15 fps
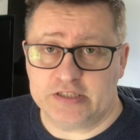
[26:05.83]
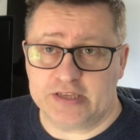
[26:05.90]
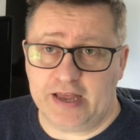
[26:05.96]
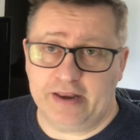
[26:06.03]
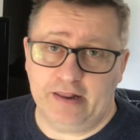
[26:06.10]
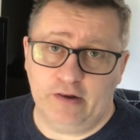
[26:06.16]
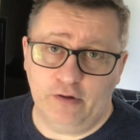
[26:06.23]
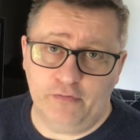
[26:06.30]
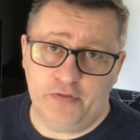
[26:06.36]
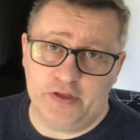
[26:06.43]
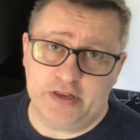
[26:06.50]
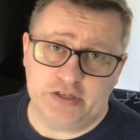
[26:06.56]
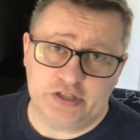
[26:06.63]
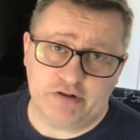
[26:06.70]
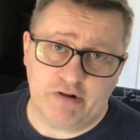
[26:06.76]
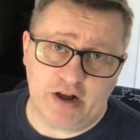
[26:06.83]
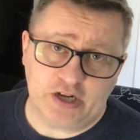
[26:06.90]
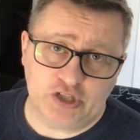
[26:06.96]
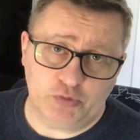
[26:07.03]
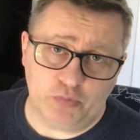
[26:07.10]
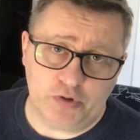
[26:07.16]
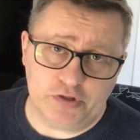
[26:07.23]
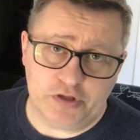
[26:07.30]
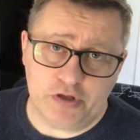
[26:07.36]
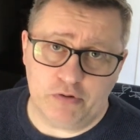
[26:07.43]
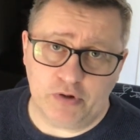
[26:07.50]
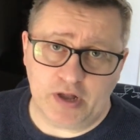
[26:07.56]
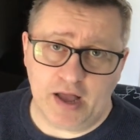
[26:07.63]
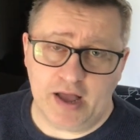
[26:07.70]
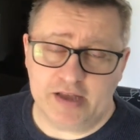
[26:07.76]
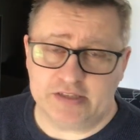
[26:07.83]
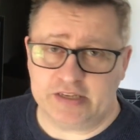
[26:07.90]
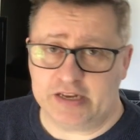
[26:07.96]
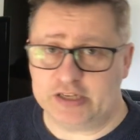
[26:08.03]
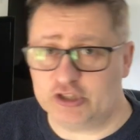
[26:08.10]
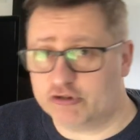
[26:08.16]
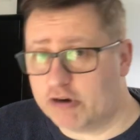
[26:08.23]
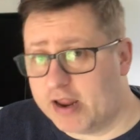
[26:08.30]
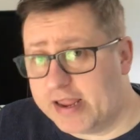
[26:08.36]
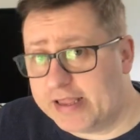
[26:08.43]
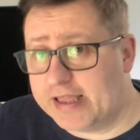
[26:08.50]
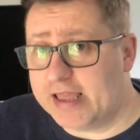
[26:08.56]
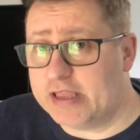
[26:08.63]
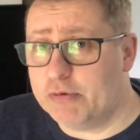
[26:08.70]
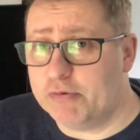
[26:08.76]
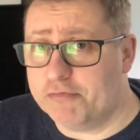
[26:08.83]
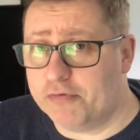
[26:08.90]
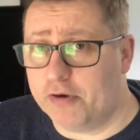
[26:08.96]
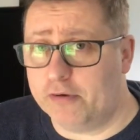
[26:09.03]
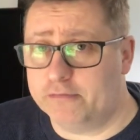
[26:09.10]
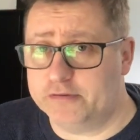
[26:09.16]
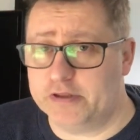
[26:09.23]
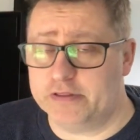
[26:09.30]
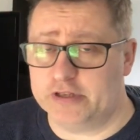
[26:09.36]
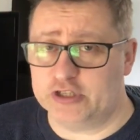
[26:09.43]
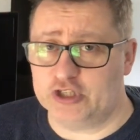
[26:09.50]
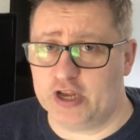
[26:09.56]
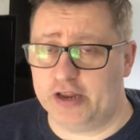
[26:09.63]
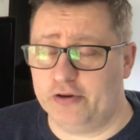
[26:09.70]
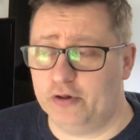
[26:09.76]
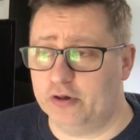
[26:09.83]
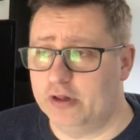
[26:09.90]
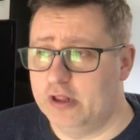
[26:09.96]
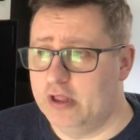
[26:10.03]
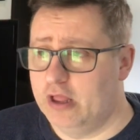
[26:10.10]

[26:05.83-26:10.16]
and I love the interaction with you guys, and I try and get you involved in the channel